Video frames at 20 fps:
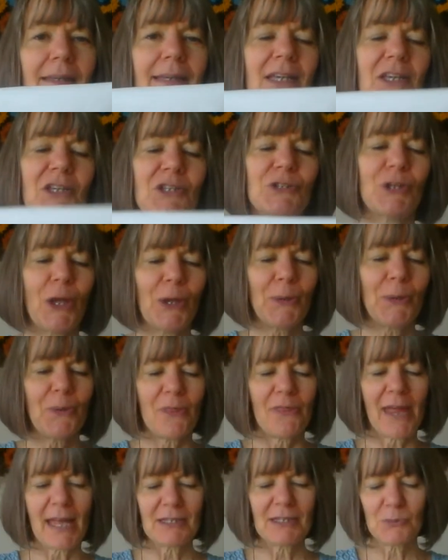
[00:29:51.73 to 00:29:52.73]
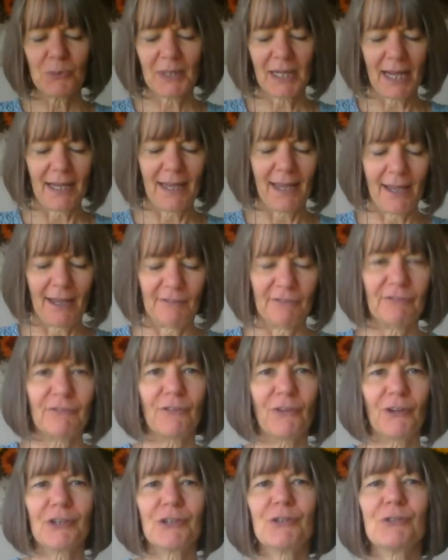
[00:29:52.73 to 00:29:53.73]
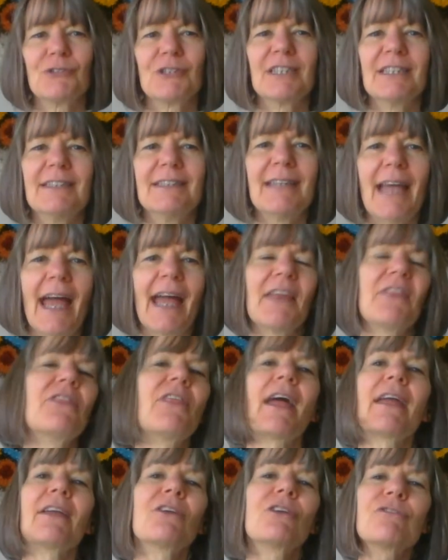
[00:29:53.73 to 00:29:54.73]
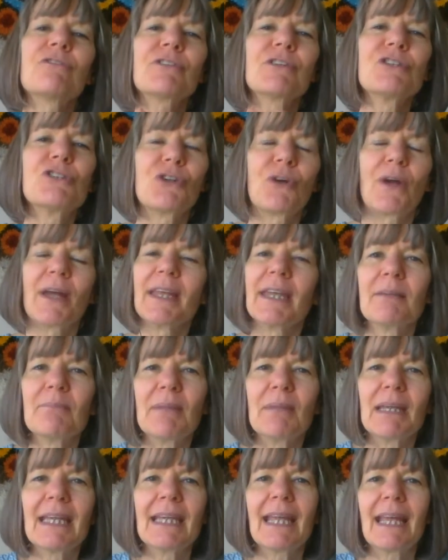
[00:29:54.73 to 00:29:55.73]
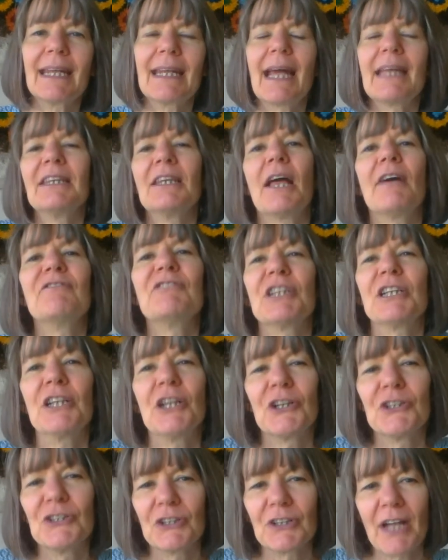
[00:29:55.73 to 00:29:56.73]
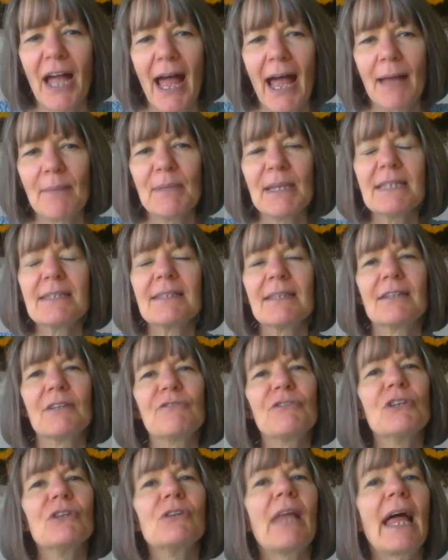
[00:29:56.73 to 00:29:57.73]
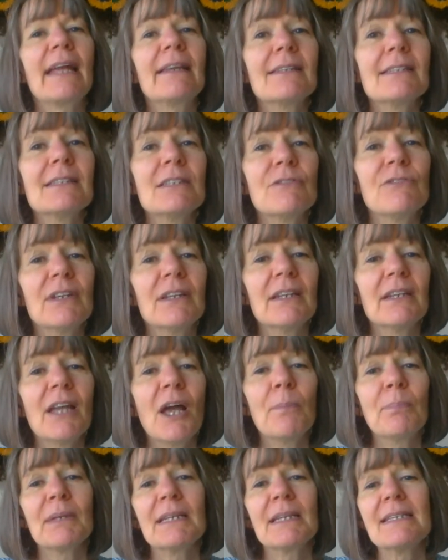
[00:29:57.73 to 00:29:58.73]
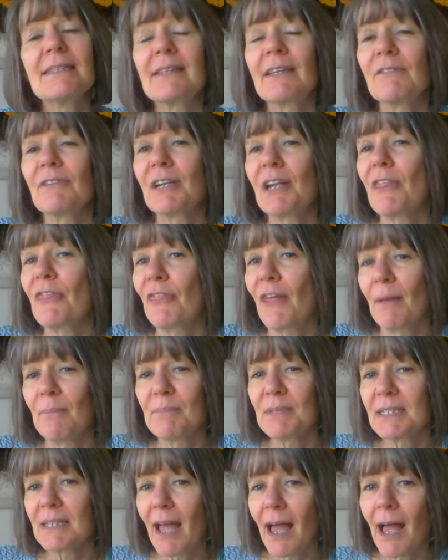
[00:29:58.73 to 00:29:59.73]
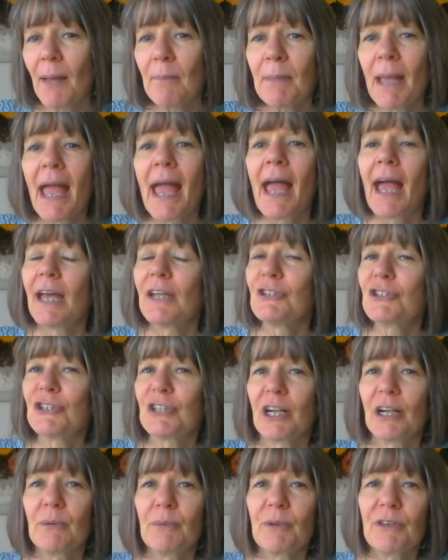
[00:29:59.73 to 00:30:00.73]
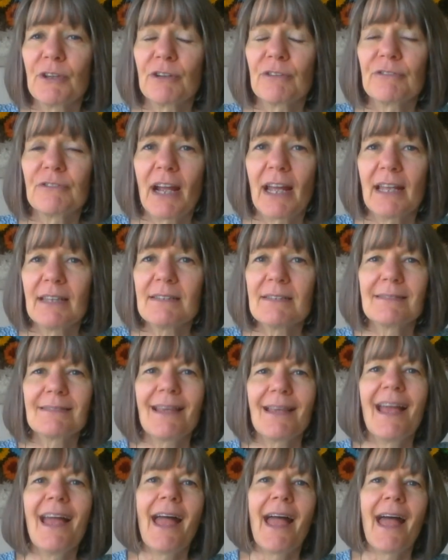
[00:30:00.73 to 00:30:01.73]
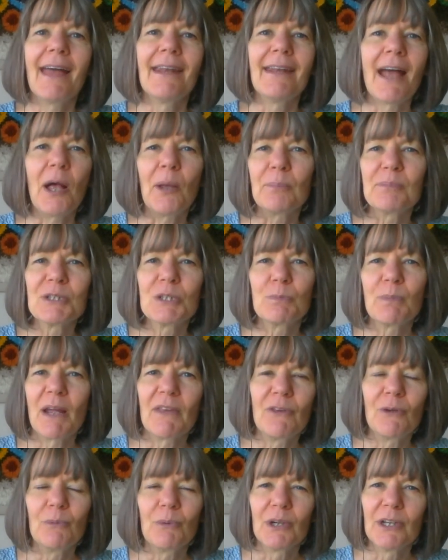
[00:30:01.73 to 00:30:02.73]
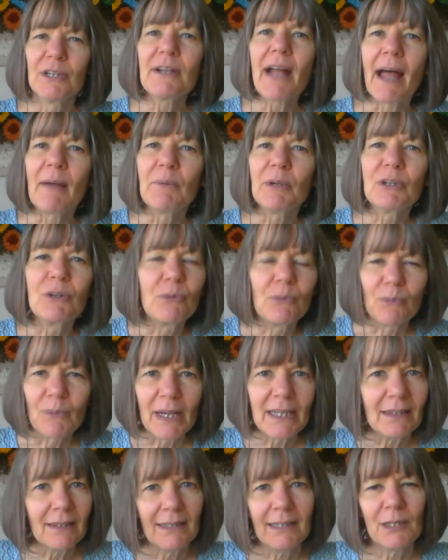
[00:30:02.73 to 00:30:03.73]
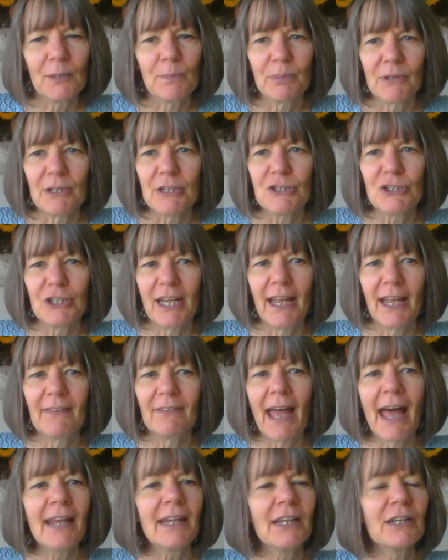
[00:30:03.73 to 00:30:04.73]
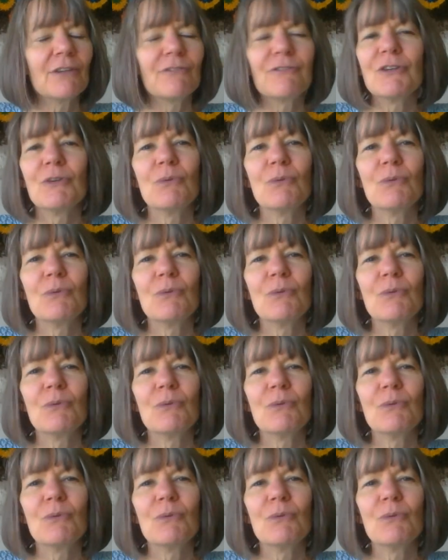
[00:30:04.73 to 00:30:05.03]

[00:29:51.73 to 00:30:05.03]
So that's what I have for you today. Thank you for joining me, and I'd love to hear your comments. And if you like this video, please give it a thumbs up and share it with your friends and help spread the word. I would greatly appreciate that. And if you